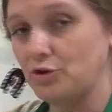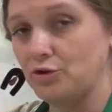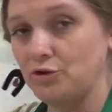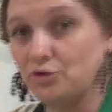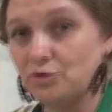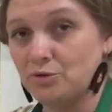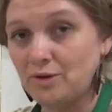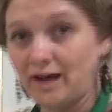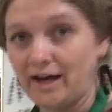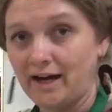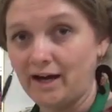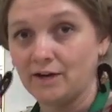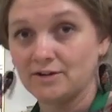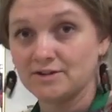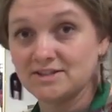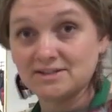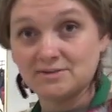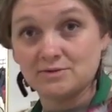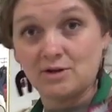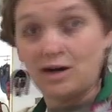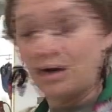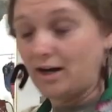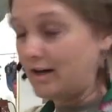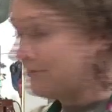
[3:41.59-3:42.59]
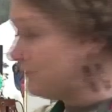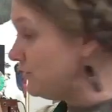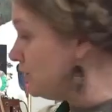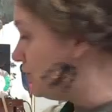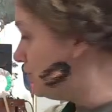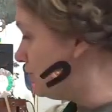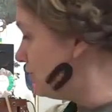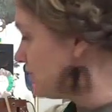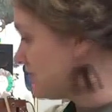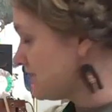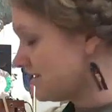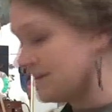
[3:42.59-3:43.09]
you how I've
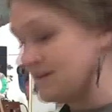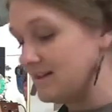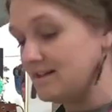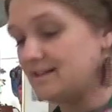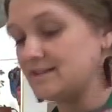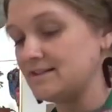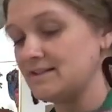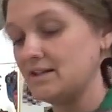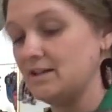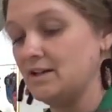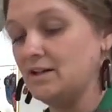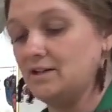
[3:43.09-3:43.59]
used these,